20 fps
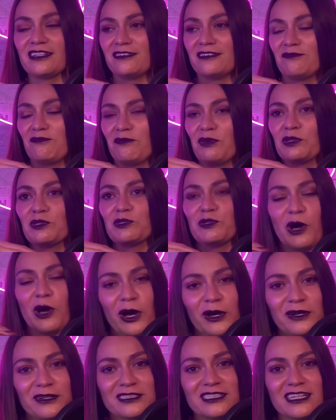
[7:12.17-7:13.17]

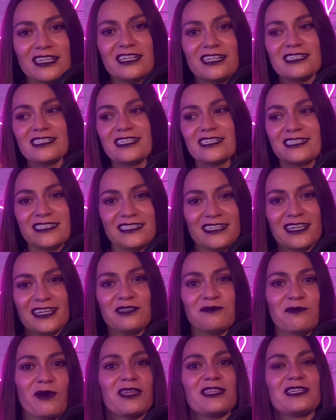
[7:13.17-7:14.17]
belongs and is
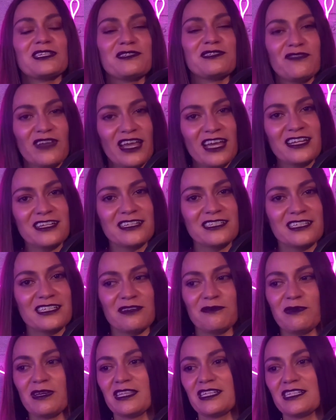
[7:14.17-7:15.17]
sustained by this
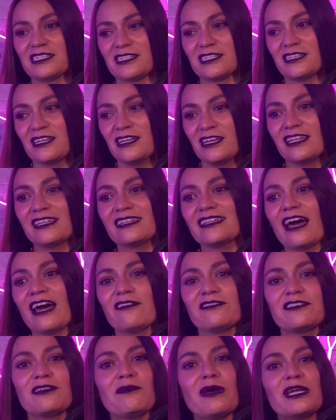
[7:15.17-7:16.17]
fantasy, by this
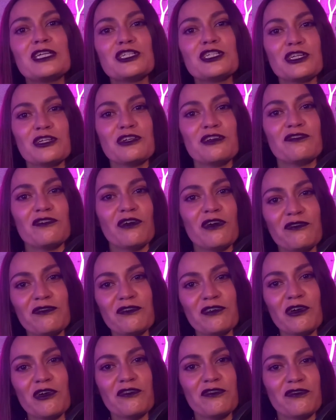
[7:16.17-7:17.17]
dimension
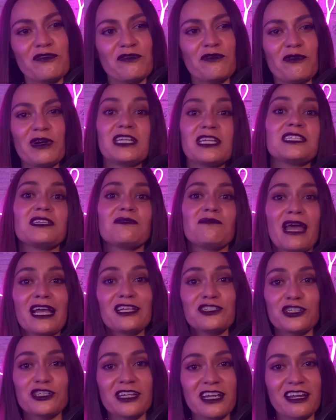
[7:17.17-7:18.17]
of what is
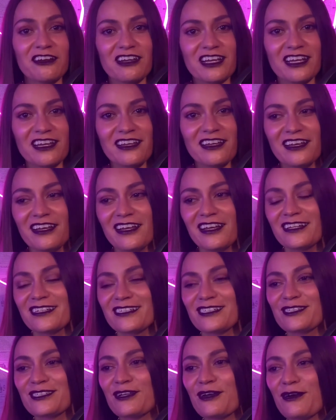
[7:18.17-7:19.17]
imaginary.
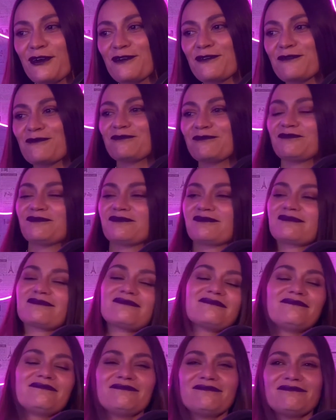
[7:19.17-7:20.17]
So
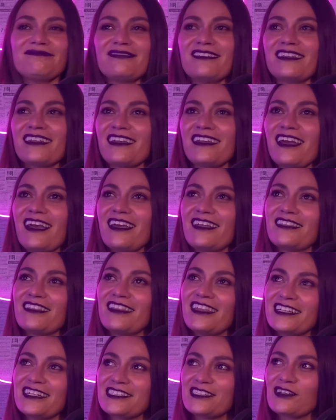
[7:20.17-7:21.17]

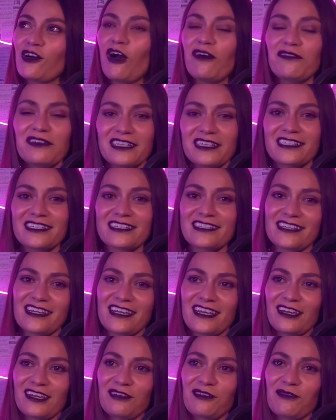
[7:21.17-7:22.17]
this
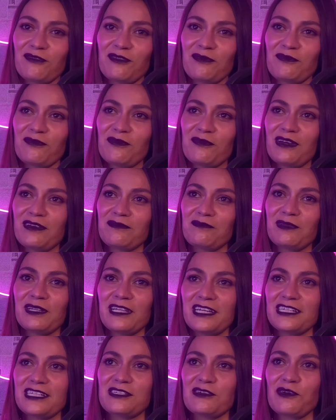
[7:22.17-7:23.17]
obviously
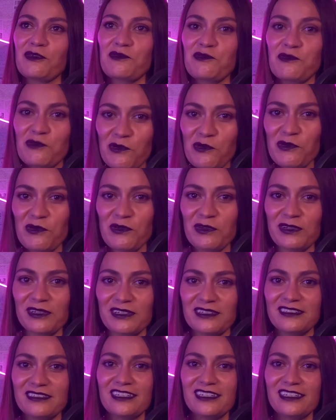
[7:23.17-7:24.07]
plays a role